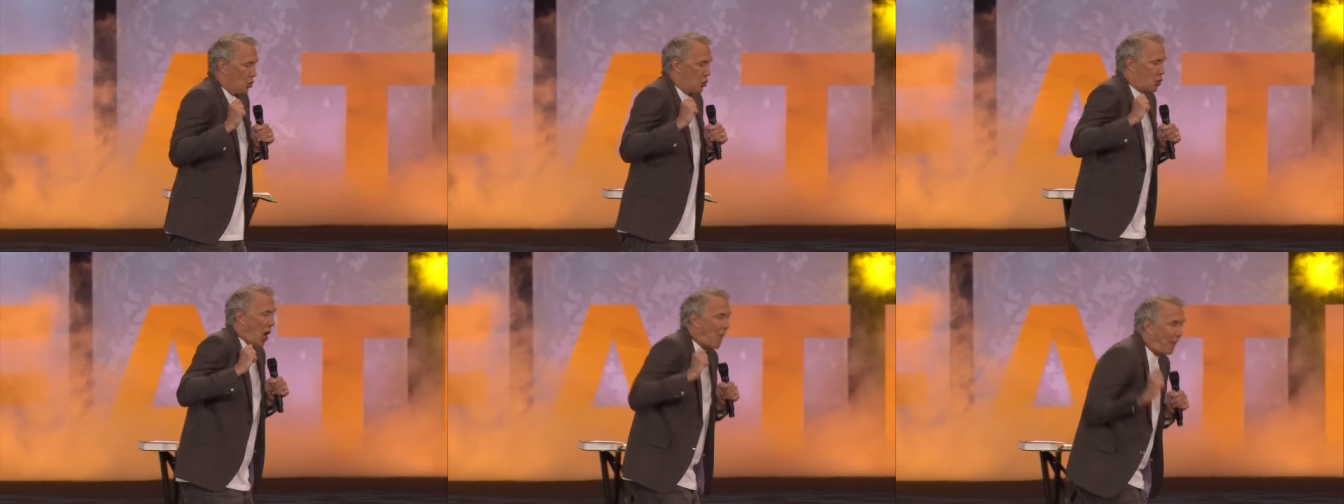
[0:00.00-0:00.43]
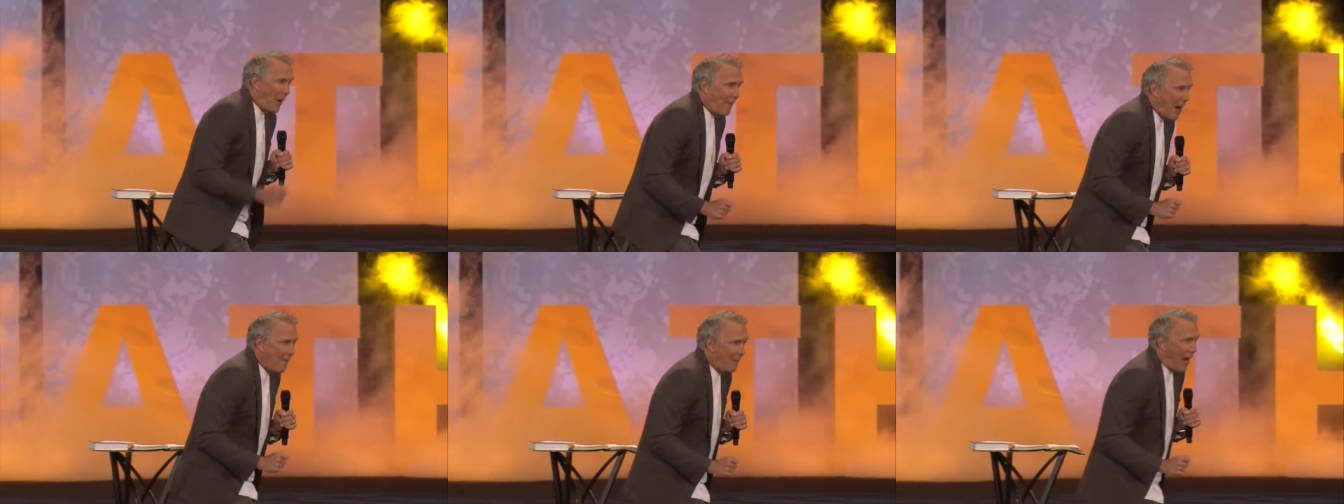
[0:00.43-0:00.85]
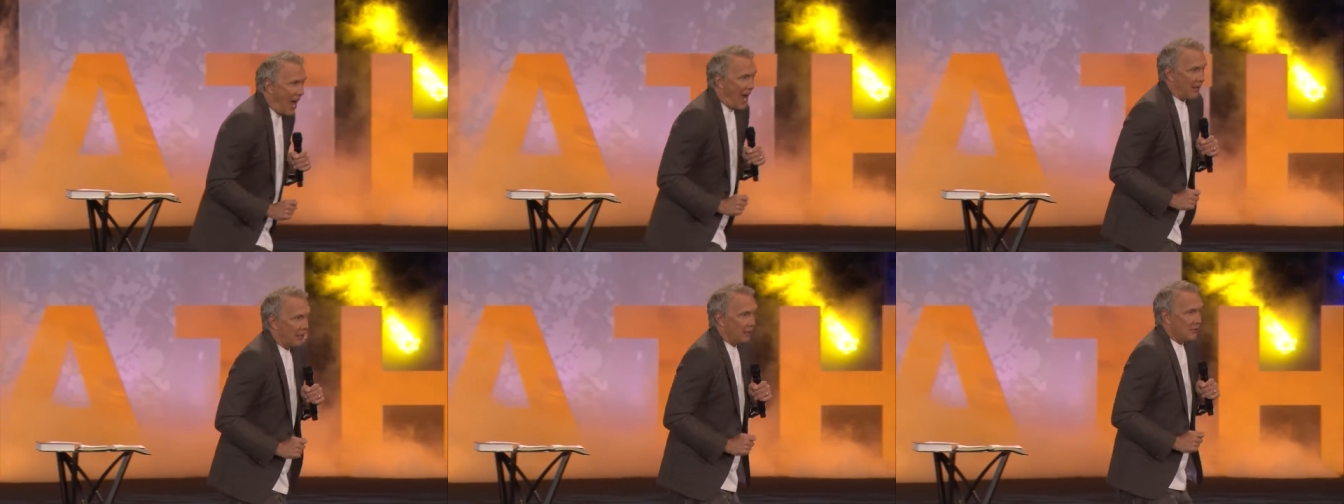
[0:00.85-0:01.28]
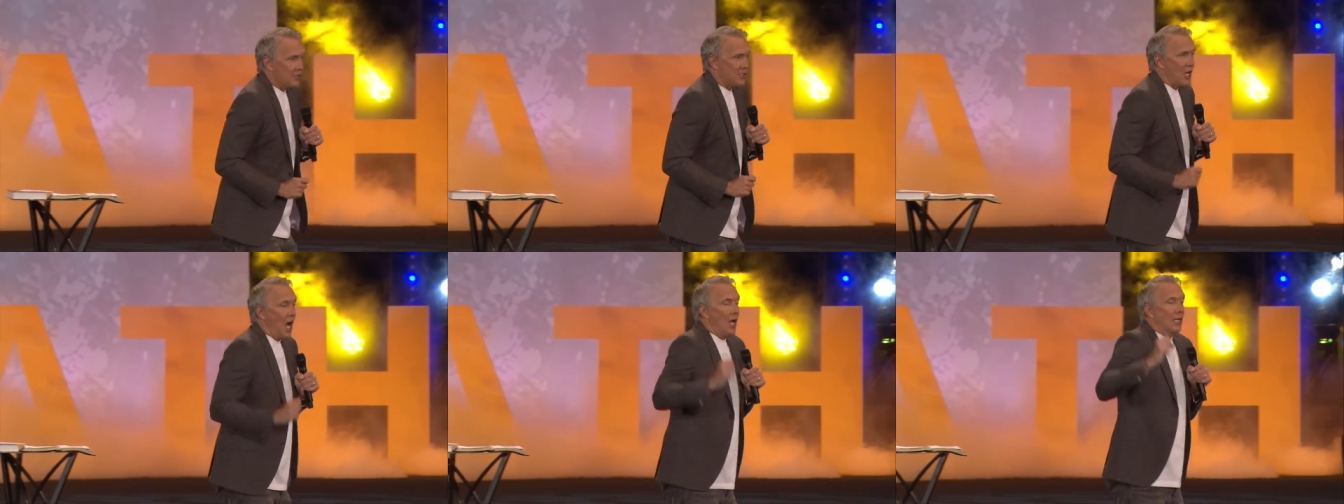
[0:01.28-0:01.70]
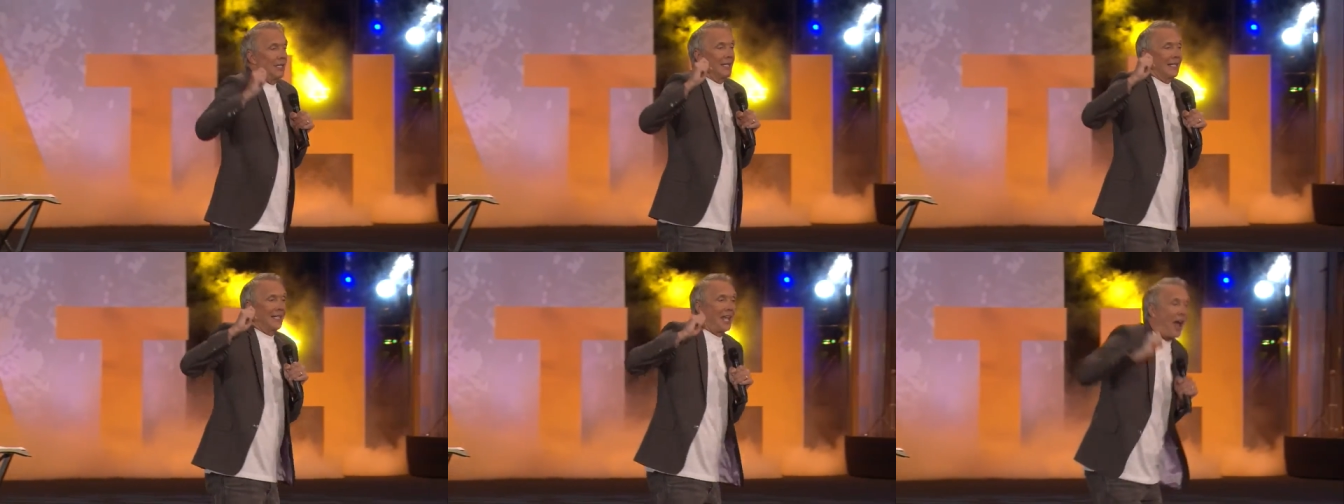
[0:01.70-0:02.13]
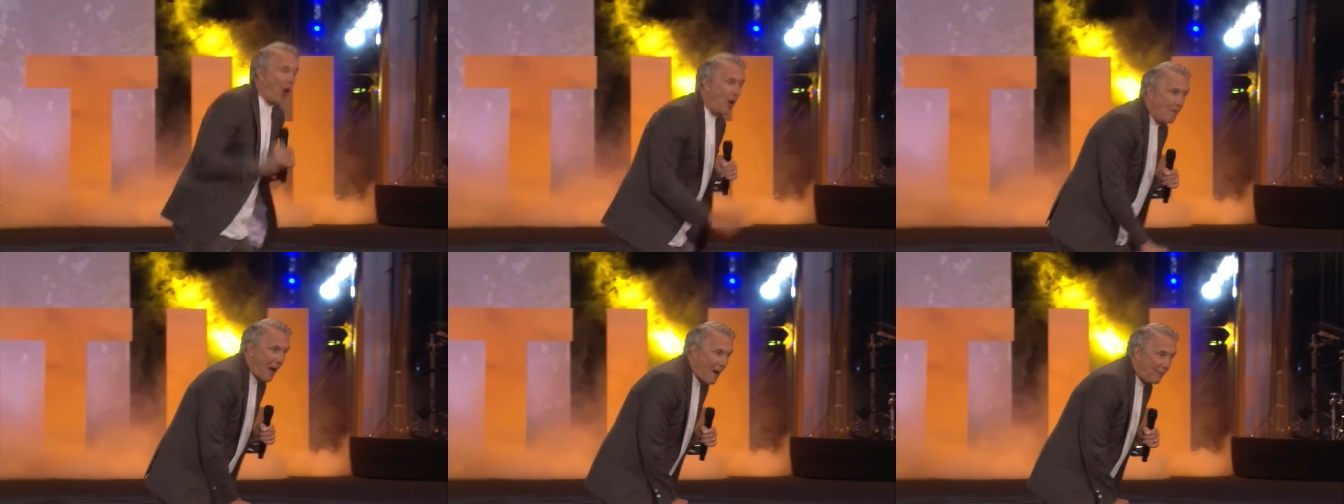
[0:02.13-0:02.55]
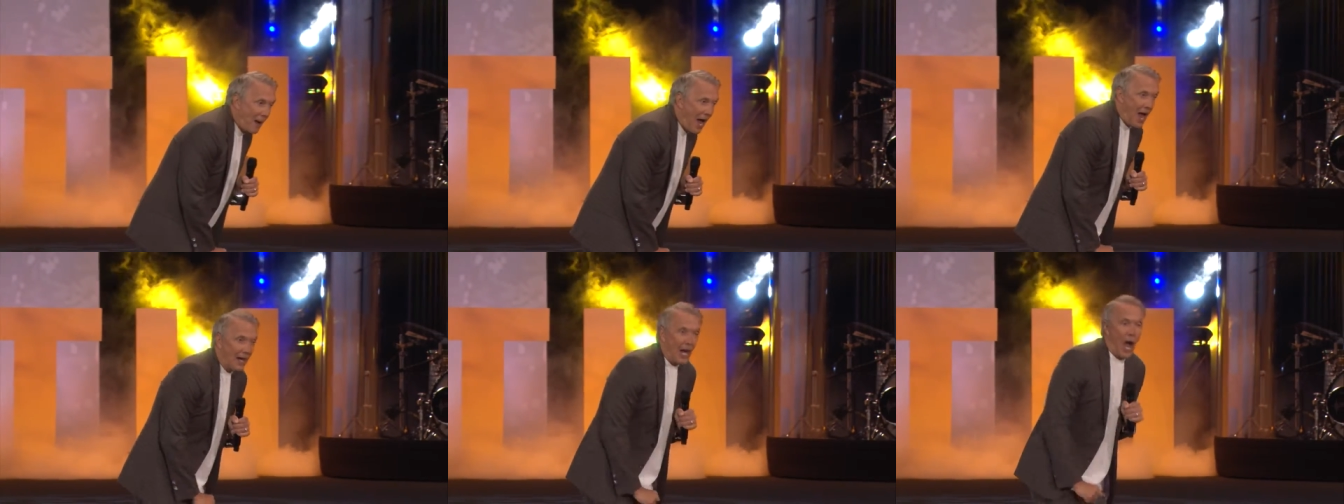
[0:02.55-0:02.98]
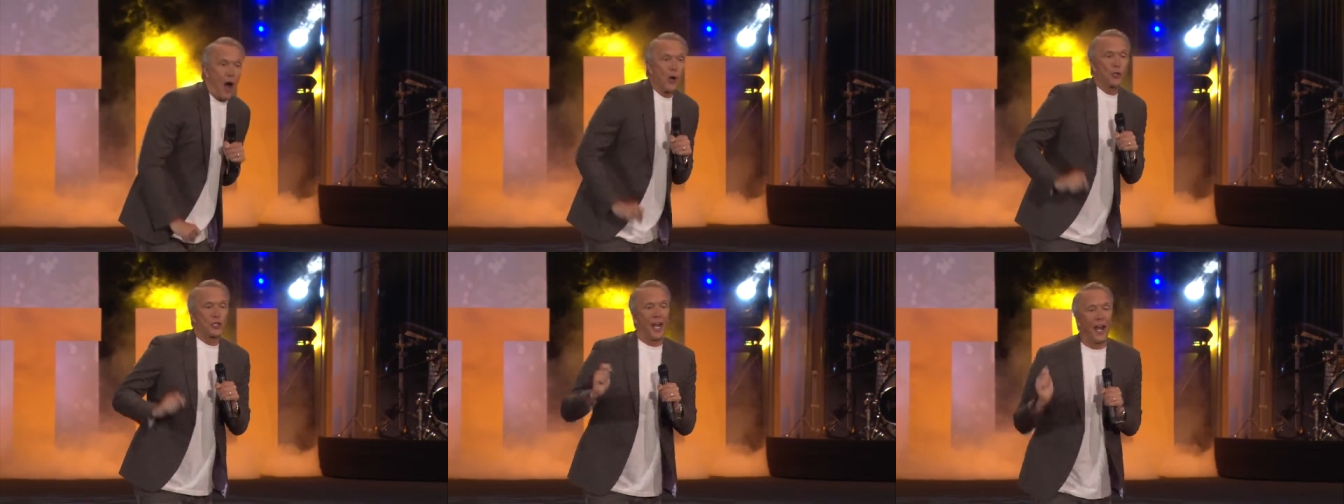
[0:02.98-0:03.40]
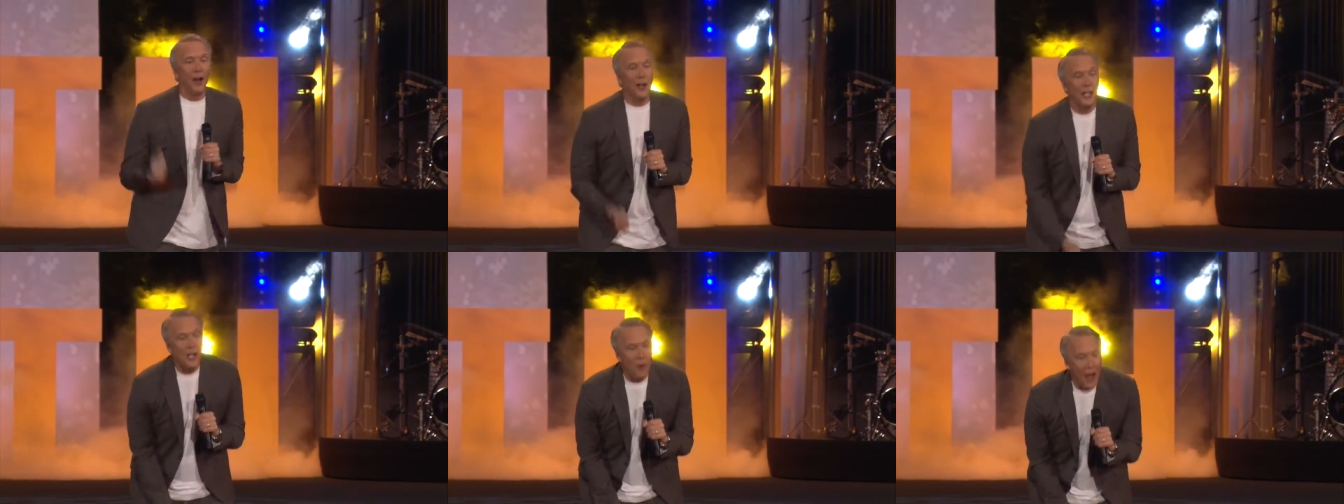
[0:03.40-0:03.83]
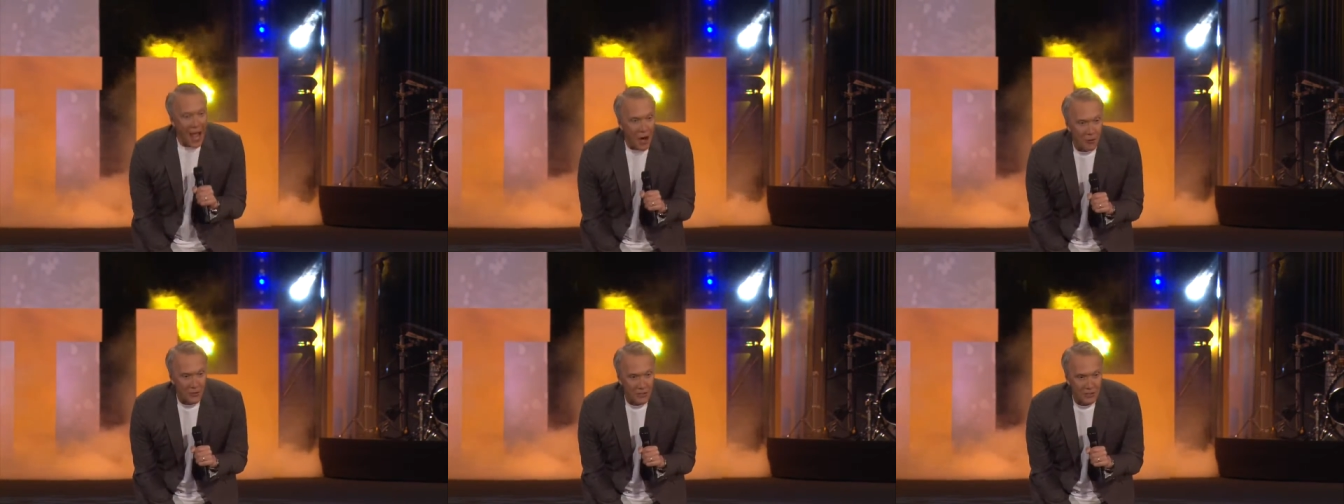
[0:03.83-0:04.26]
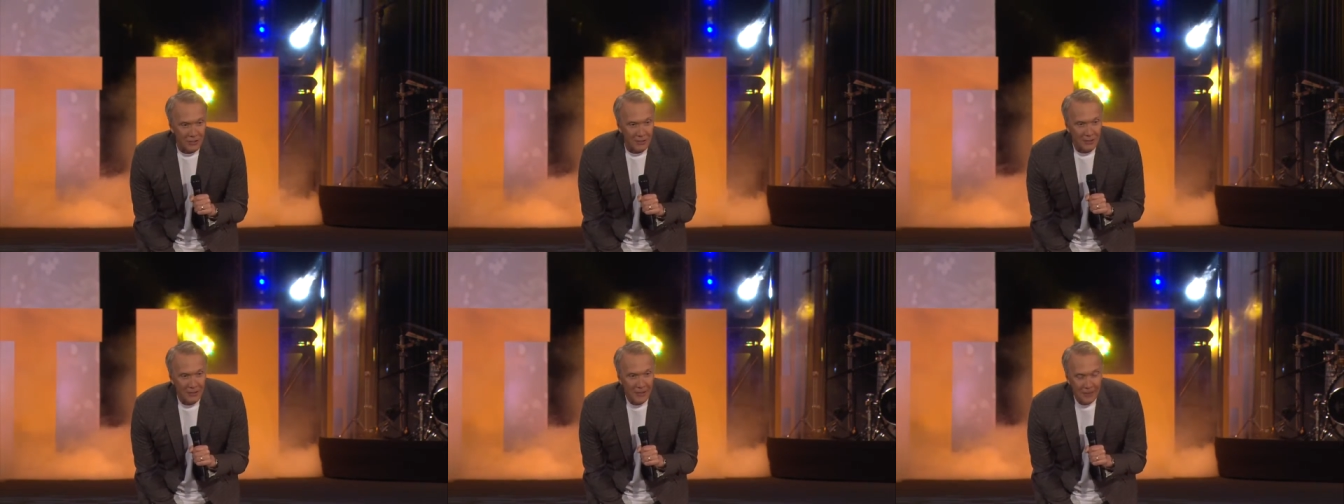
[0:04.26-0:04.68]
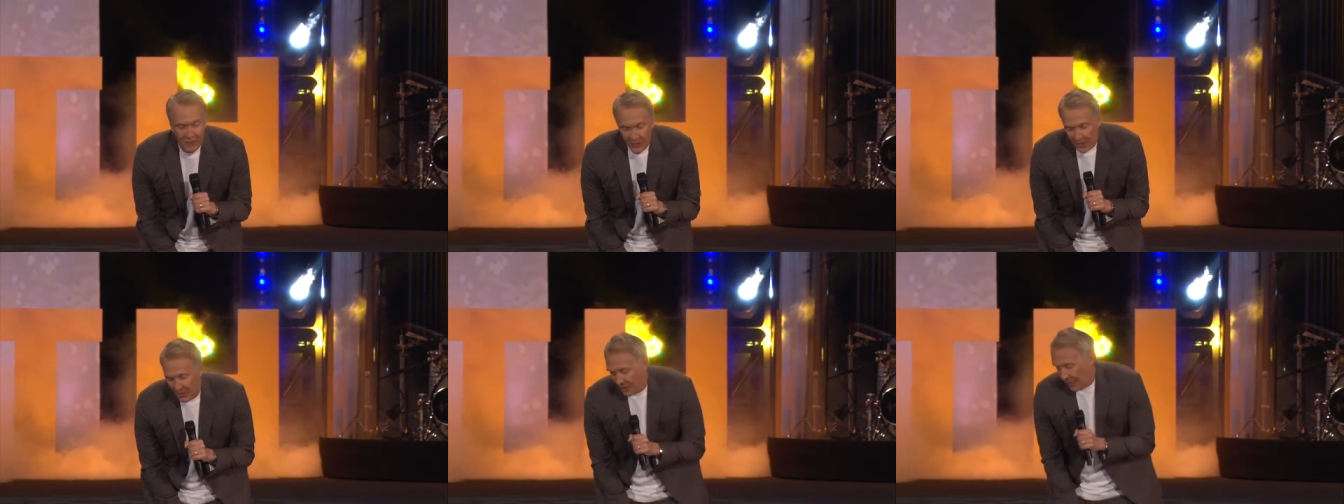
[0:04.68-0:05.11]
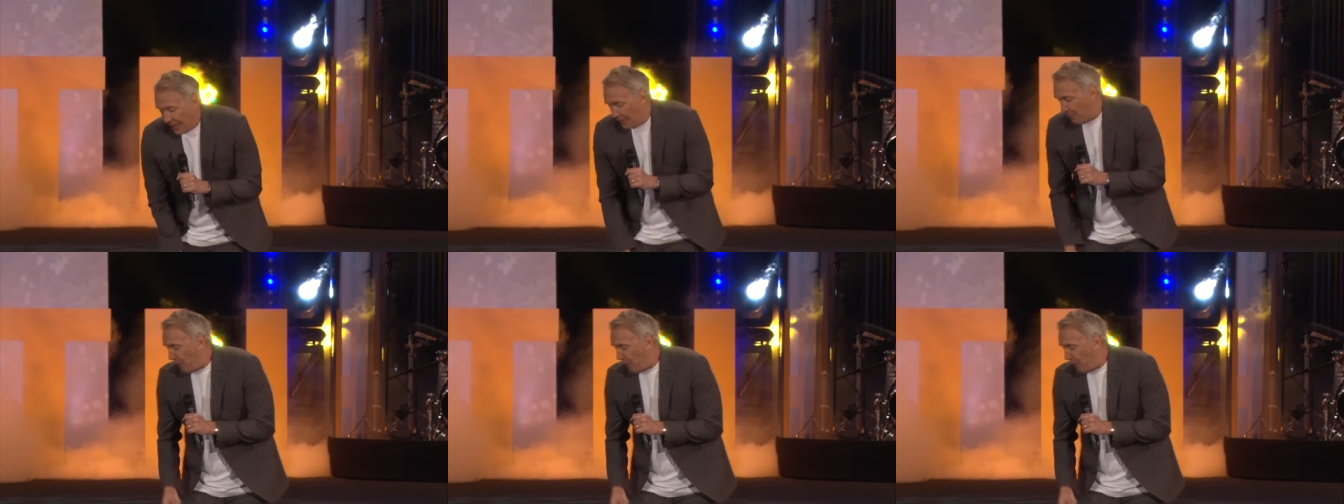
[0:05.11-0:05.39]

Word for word: jump on my back. Son, get on my back. I'll carry you out. He